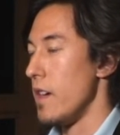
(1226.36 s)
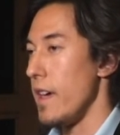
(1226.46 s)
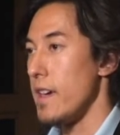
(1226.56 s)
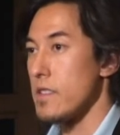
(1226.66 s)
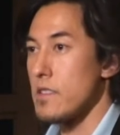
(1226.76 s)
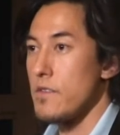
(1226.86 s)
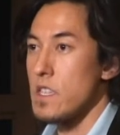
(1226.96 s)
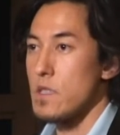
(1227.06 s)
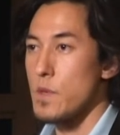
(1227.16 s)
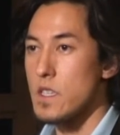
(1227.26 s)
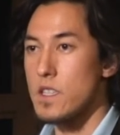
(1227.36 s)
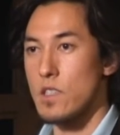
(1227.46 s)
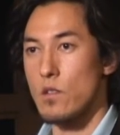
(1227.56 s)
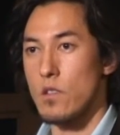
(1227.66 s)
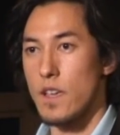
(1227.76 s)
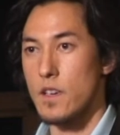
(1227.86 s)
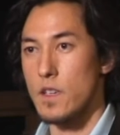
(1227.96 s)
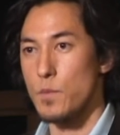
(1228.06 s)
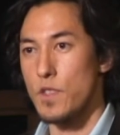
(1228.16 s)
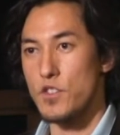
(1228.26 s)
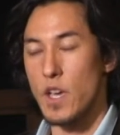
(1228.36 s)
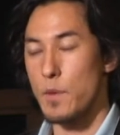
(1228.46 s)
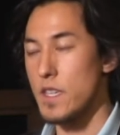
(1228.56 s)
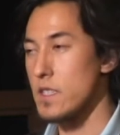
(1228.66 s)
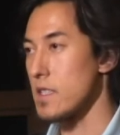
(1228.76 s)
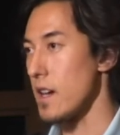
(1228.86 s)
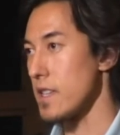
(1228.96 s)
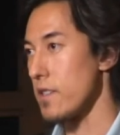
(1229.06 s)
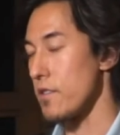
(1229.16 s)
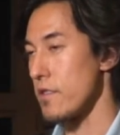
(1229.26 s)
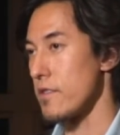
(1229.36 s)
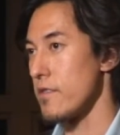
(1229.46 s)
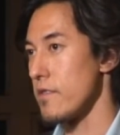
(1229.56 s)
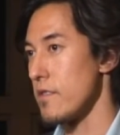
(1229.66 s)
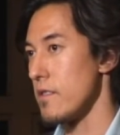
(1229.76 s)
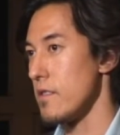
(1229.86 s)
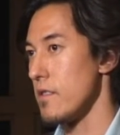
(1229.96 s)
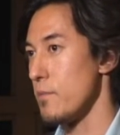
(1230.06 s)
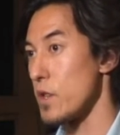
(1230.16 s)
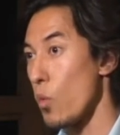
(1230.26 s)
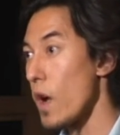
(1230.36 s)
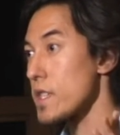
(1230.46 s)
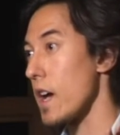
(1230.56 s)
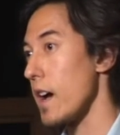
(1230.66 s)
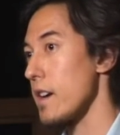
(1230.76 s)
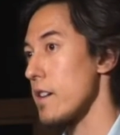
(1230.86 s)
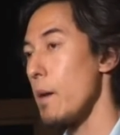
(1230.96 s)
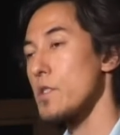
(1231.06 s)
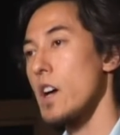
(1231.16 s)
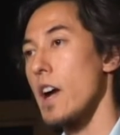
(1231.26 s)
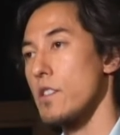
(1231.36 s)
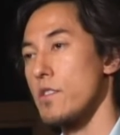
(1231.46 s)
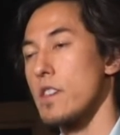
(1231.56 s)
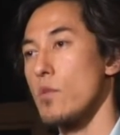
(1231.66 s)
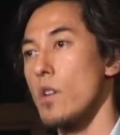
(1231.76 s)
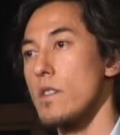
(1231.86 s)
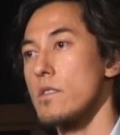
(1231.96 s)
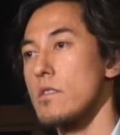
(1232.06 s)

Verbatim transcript: And the Vietnamese didn't look like us, but the Japanese did not either. But it was higher. How much higher do you think it was?